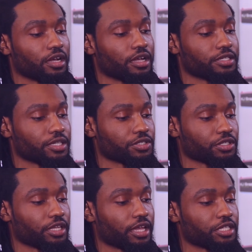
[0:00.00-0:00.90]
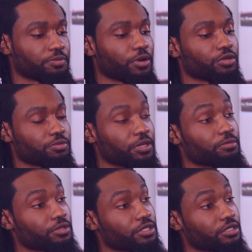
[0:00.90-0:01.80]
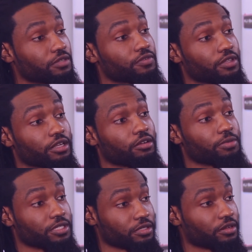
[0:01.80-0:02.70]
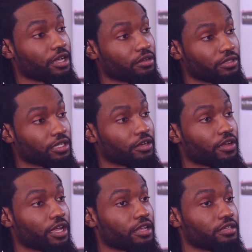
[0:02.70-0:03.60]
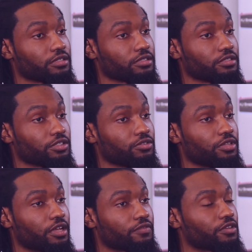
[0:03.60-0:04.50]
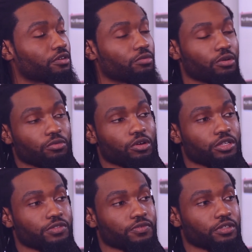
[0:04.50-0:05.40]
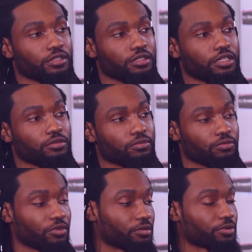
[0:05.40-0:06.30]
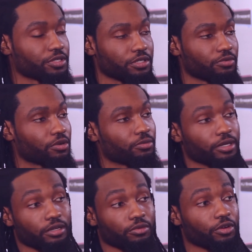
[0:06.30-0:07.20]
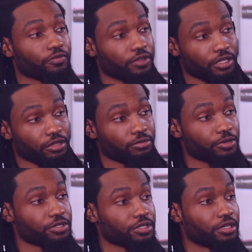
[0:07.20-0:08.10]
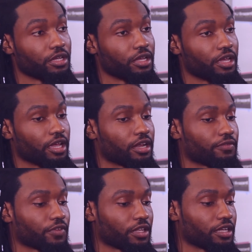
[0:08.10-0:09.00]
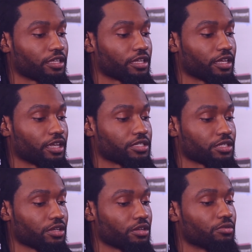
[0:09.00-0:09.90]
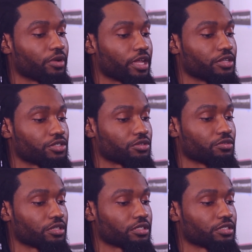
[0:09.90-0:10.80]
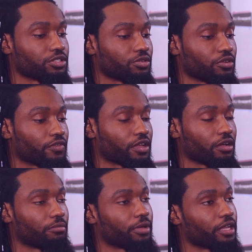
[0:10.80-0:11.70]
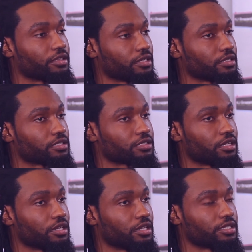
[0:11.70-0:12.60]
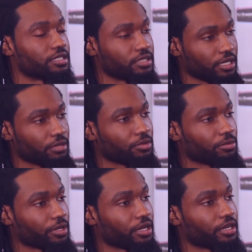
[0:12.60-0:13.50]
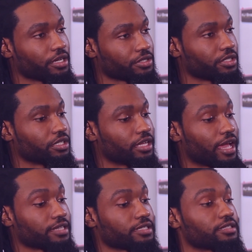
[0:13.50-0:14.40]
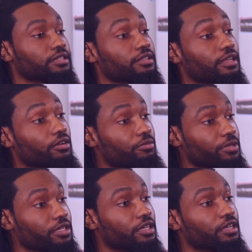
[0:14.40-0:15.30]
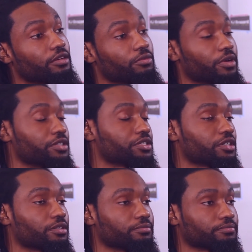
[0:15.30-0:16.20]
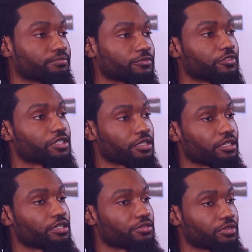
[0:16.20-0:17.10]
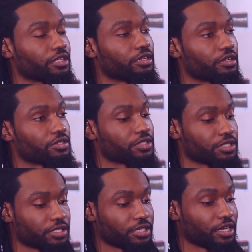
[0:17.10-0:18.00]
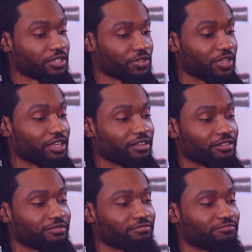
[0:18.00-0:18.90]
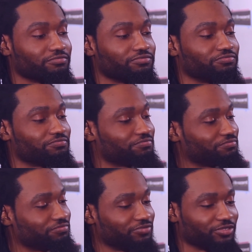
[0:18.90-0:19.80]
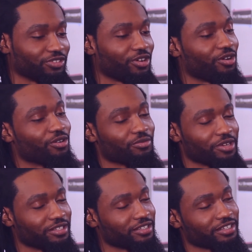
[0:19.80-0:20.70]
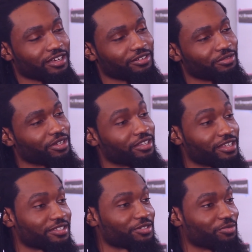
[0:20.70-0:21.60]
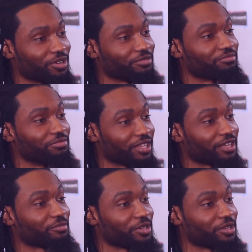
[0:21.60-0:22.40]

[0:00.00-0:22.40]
I essentially expose people to different therapies that are out there, and you never know what works for the one person and what might not work for the other person. And I feel like it's a good way to sort of combat this stigma behind actually accessing therapy, which I think is really good. So this is so in a long-winded kind of way, that's what Black